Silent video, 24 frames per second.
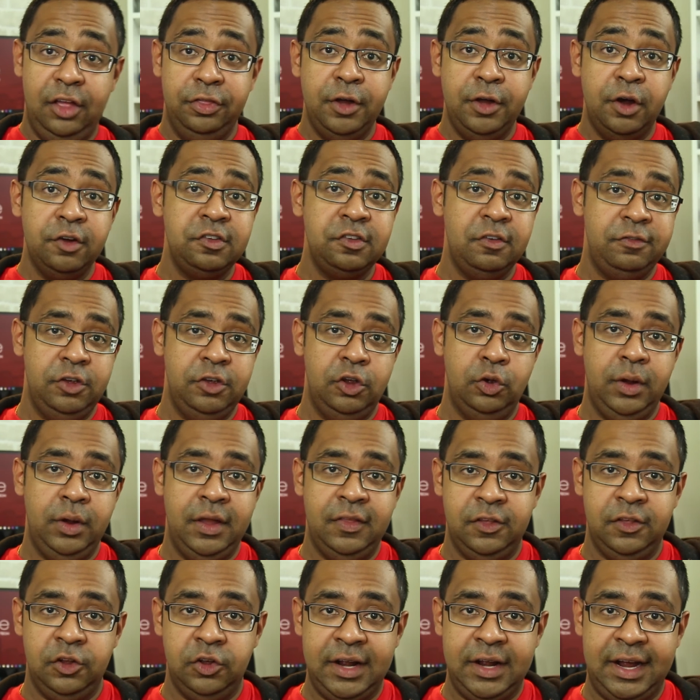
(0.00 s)
those of you
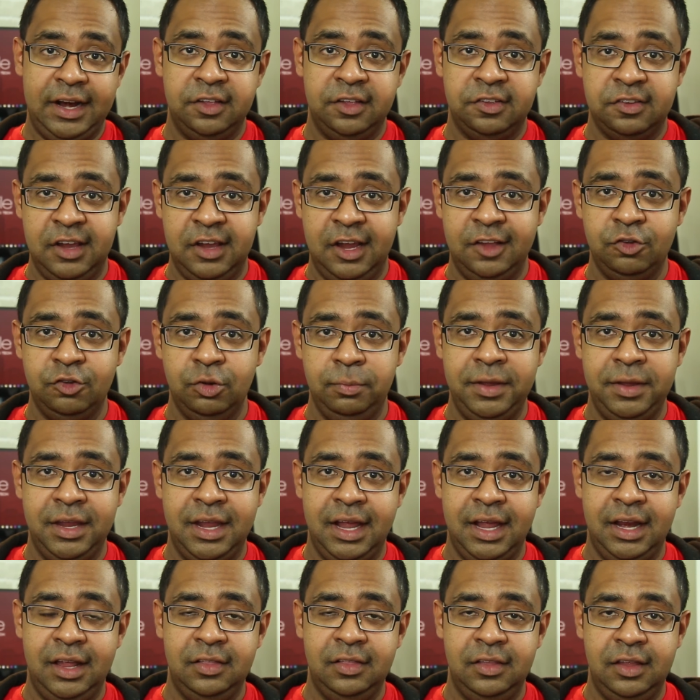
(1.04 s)
in the United States will be
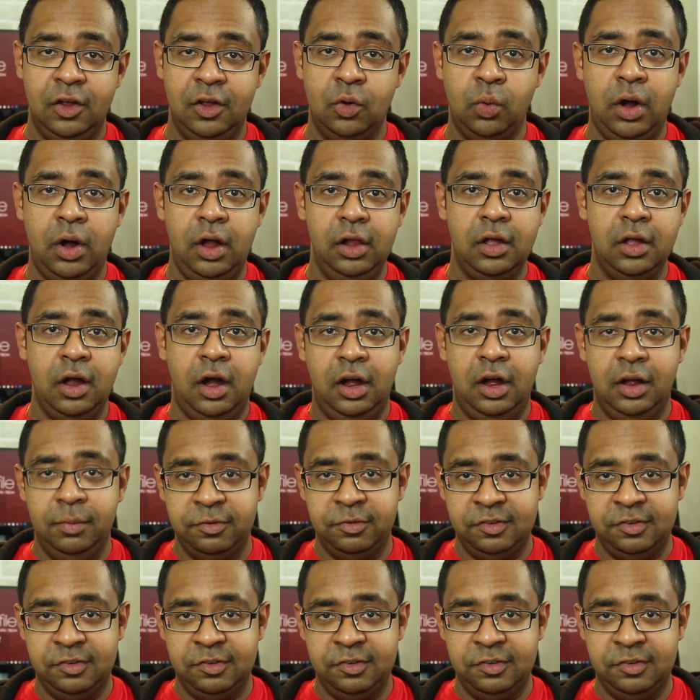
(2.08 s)
getting the Qualcomm